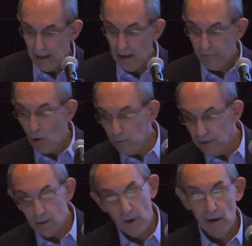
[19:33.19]
If
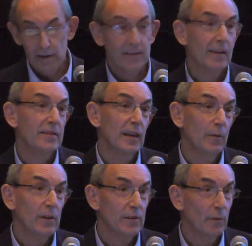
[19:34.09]
only the politics
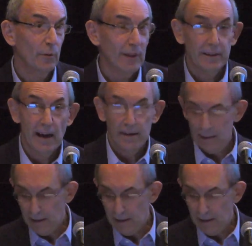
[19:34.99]
seemed to permit that